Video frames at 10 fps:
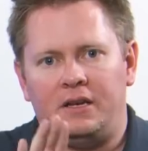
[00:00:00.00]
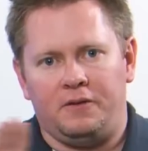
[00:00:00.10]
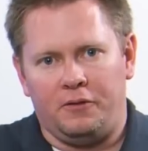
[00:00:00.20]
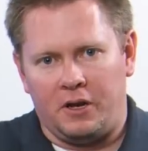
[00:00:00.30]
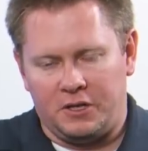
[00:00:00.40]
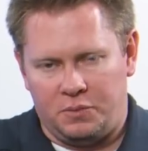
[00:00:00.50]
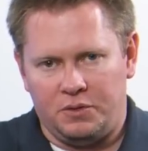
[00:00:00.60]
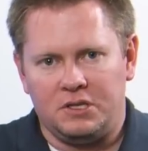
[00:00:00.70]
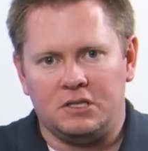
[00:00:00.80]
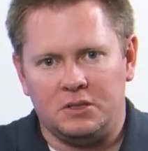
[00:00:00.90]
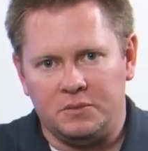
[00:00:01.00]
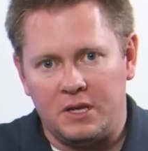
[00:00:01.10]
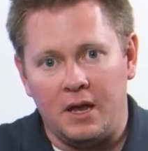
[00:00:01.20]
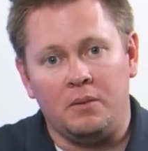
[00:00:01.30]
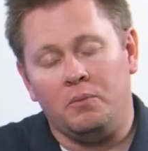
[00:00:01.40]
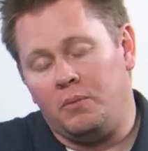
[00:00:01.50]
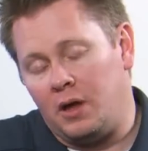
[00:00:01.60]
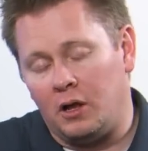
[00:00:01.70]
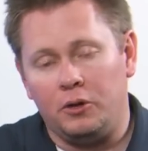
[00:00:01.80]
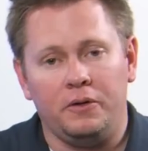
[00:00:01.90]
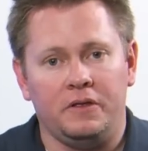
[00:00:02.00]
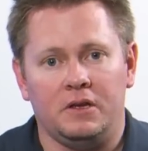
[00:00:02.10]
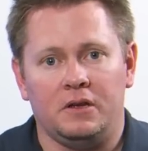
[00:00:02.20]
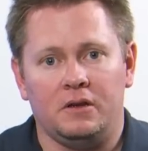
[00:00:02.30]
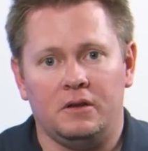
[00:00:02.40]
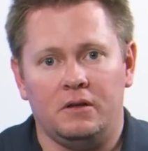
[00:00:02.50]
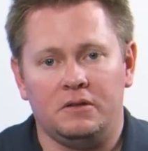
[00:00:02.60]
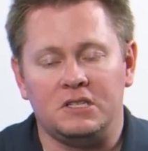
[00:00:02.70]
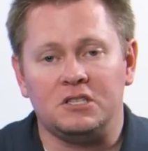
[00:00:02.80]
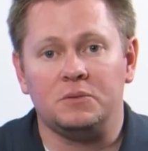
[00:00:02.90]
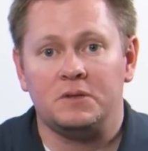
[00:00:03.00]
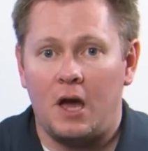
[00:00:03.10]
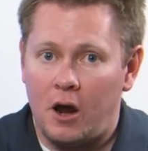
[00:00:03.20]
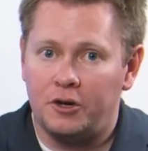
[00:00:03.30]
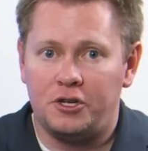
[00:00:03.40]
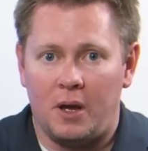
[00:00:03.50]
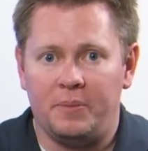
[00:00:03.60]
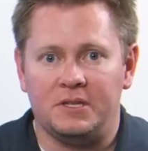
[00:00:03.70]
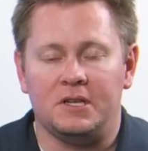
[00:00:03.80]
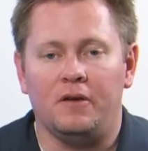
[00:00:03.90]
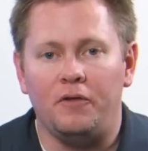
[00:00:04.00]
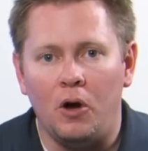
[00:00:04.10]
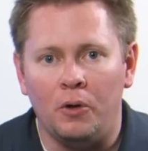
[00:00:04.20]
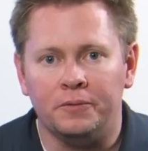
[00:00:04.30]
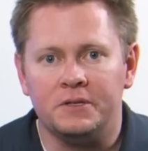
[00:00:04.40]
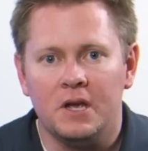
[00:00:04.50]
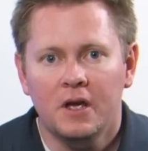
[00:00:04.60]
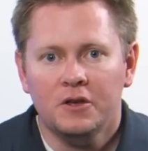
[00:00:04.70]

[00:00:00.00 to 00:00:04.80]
of different customer systems, and including the systems that our shop itself owns.